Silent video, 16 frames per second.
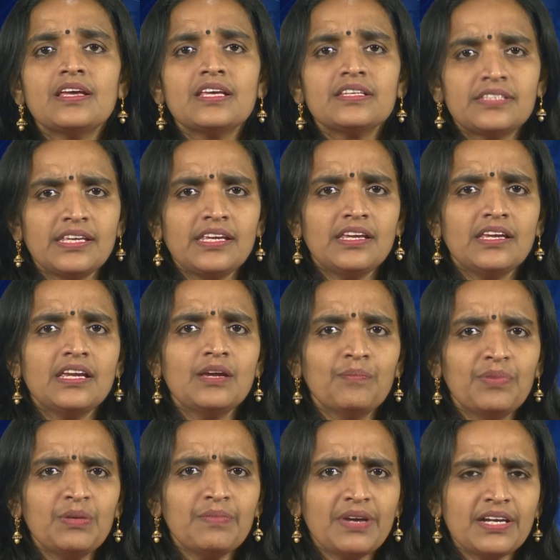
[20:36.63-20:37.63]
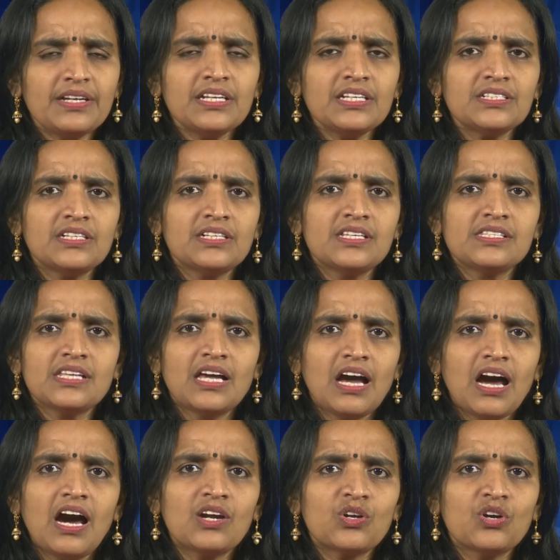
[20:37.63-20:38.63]
See, implementation is the
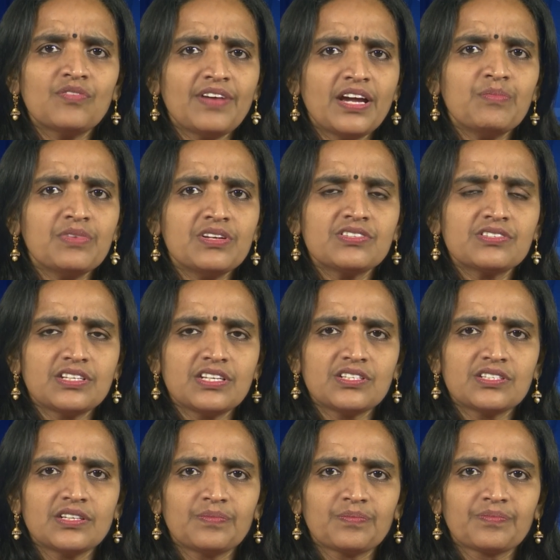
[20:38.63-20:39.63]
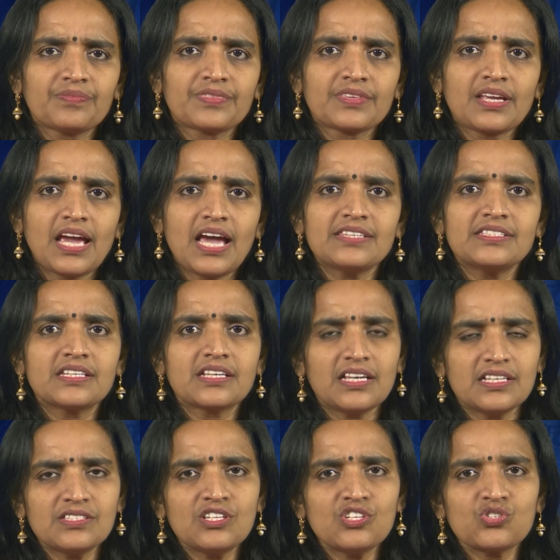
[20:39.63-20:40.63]
heart of administration, as it
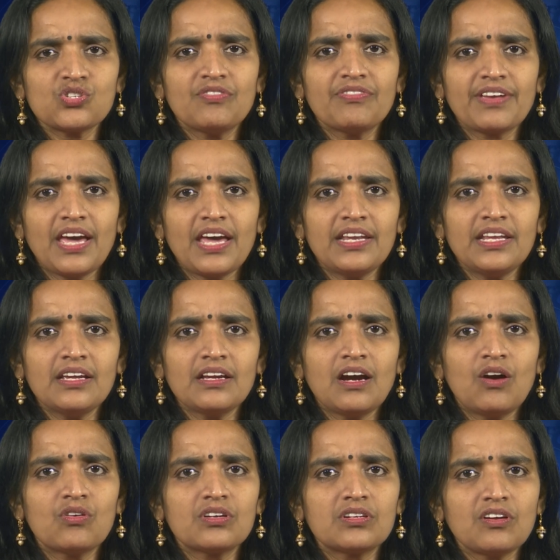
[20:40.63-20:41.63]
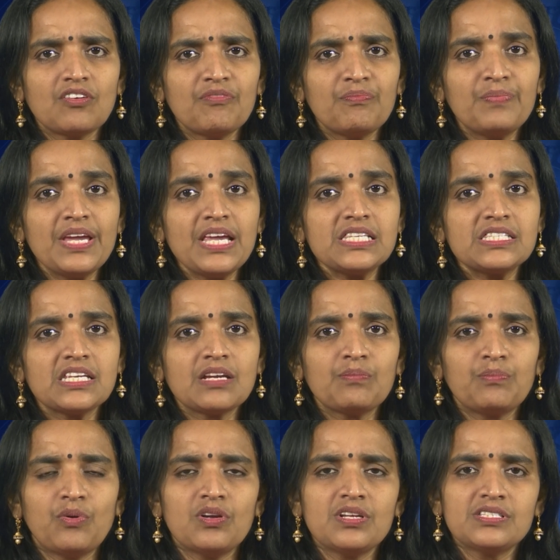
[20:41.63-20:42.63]
consists of carrying out of
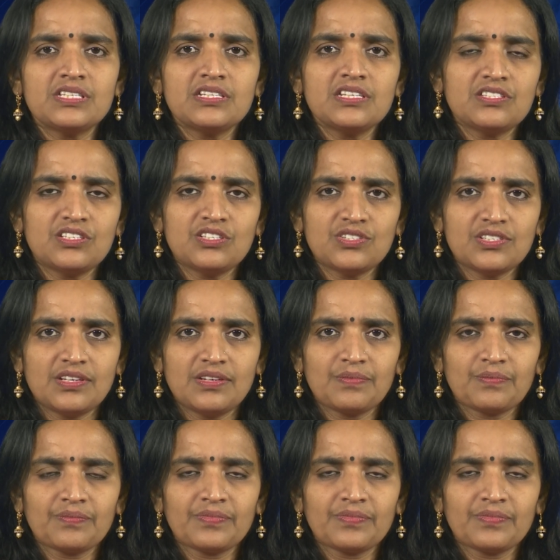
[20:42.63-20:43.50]
basic policy decision.